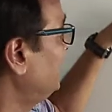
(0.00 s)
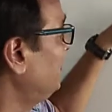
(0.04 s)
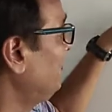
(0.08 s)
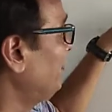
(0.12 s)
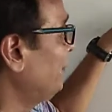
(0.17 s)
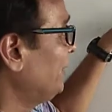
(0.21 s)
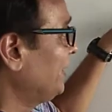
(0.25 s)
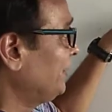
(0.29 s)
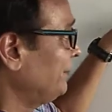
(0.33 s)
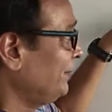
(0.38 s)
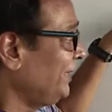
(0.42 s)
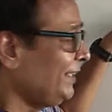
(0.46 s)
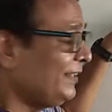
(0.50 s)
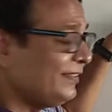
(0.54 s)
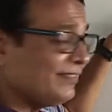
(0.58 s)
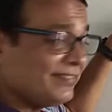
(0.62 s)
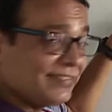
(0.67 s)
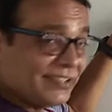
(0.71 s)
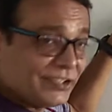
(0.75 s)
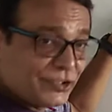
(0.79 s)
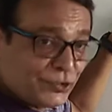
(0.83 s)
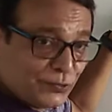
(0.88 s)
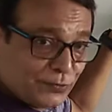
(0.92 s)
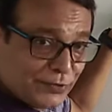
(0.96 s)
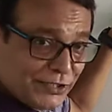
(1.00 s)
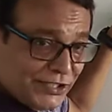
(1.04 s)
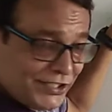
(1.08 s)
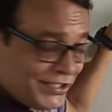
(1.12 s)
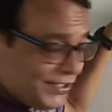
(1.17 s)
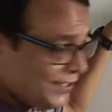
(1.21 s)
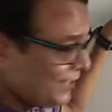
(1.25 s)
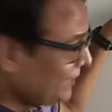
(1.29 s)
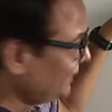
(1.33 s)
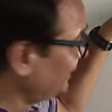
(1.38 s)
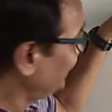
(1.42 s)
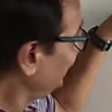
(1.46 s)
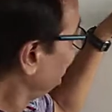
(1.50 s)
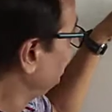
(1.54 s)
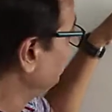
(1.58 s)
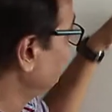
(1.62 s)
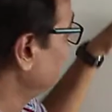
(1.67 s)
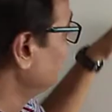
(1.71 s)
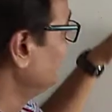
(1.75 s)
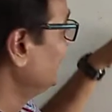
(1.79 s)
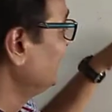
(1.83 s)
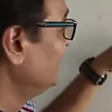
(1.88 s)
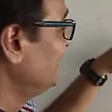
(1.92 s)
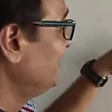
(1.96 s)
permanent
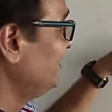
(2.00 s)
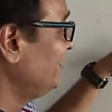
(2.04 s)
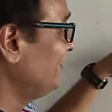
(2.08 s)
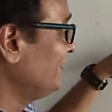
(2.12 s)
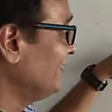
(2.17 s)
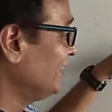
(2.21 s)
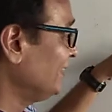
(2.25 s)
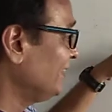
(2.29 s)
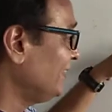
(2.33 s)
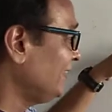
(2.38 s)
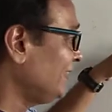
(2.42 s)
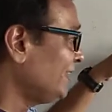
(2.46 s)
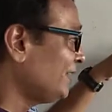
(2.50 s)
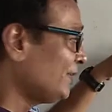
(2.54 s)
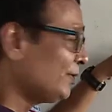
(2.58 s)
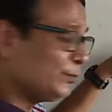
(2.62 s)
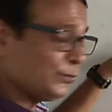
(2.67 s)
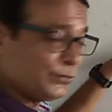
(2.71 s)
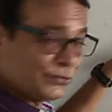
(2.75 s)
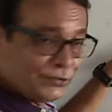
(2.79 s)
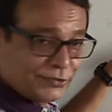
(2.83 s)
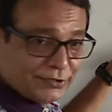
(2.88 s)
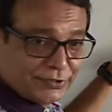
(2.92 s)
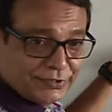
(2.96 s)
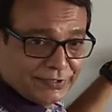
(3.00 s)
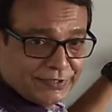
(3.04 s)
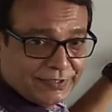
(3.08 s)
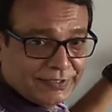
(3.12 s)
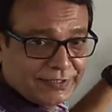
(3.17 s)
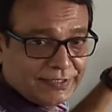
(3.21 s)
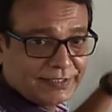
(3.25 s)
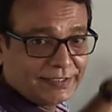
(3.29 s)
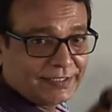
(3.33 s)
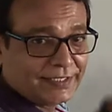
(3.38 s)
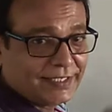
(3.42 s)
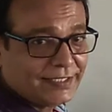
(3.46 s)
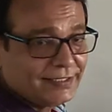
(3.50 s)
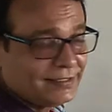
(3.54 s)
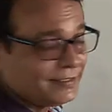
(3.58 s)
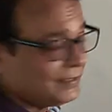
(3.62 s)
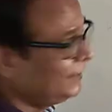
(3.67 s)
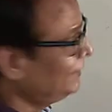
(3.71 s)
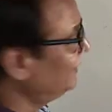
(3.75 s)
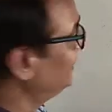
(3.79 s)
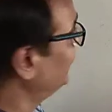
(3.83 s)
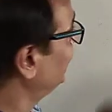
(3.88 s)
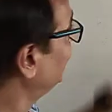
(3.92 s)
situation, general truth. Right.